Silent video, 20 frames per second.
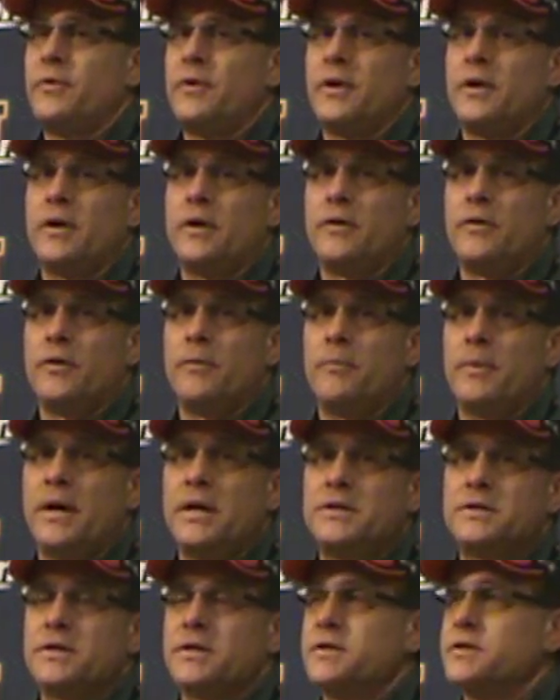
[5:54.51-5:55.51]
the
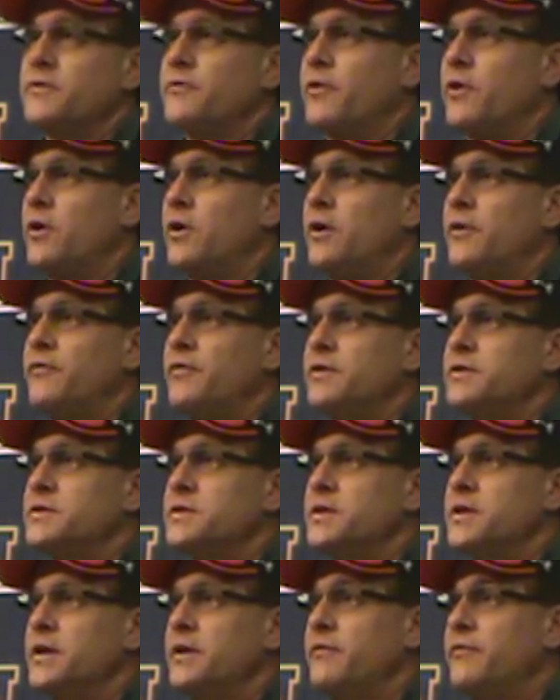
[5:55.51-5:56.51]
basics of our
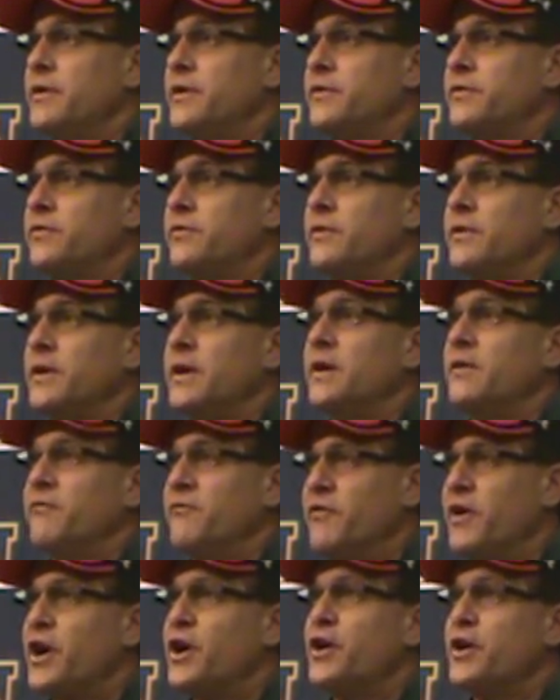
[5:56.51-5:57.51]
offense and defense and getting
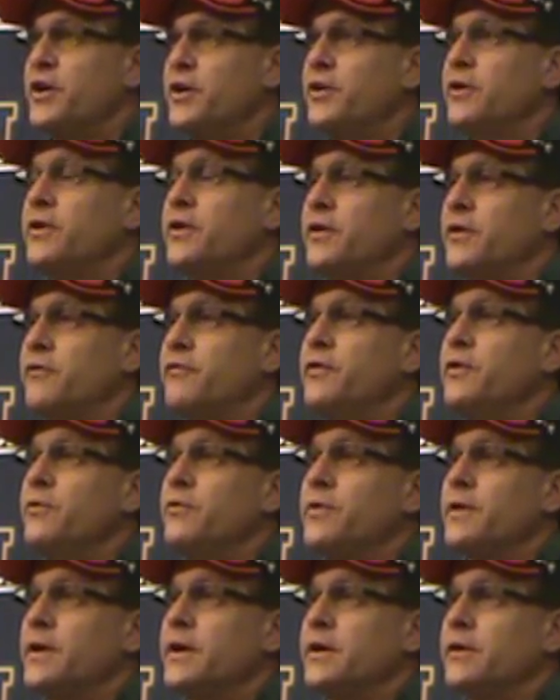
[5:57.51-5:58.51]
very good at a few
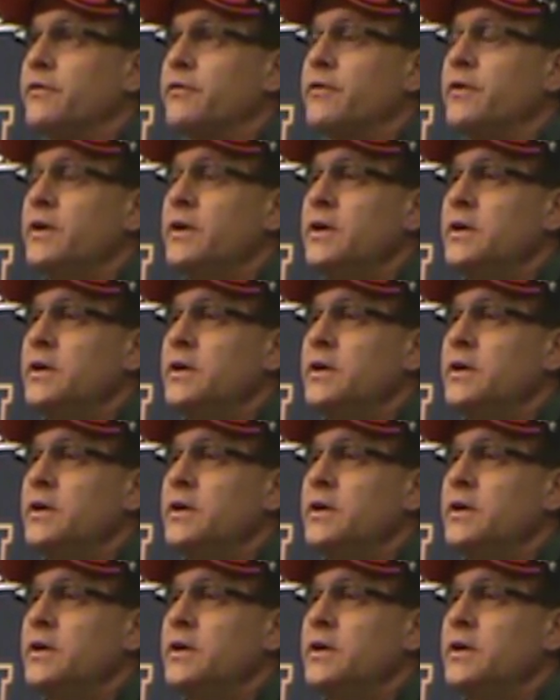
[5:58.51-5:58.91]
things.